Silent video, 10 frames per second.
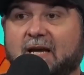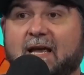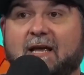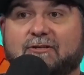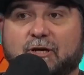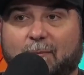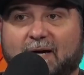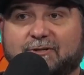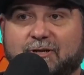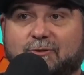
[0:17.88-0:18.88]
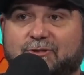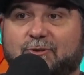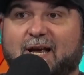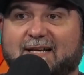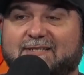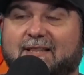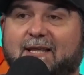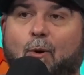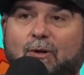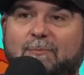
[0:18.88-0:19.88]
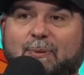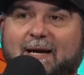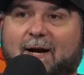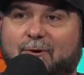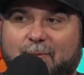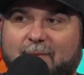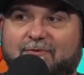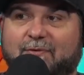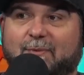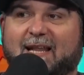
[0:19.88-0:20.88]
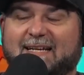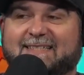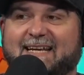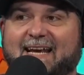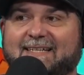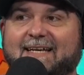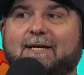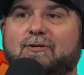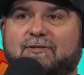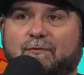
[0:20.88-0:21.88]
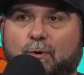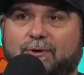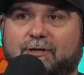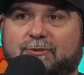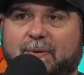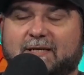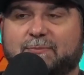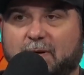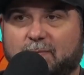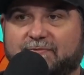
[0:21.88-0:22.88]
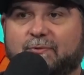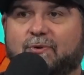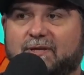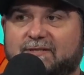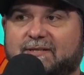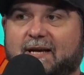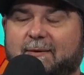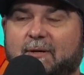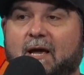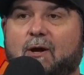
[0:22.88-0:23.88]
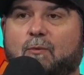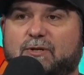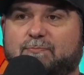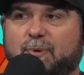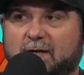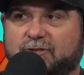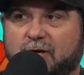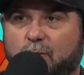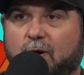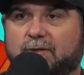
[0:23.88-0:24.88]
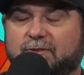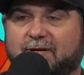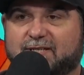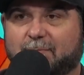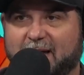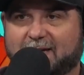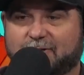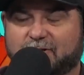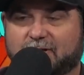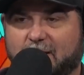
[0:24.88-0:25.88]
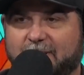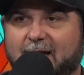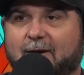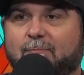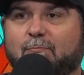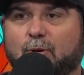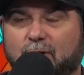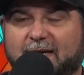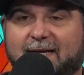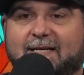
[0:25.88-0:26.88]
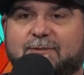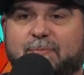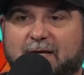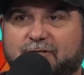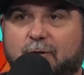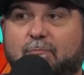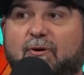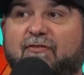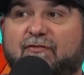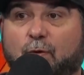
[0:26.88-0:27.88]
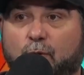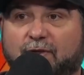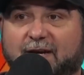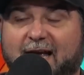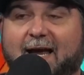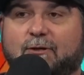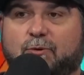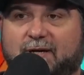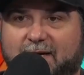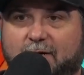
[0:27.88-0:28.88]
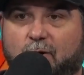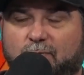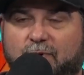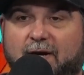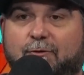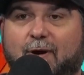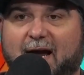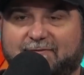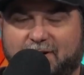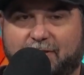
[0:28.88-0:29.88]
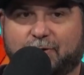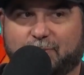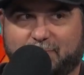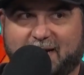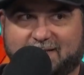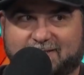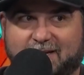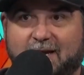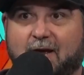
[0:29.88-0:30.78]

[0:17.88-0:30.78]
So much so, Stugotz, that the only play I remember from the last 10 years of Orioles baseball before this team was Buck Showalter as the manager coming out and pulling his pitcher before the guy who had hit a home run arrived at third base.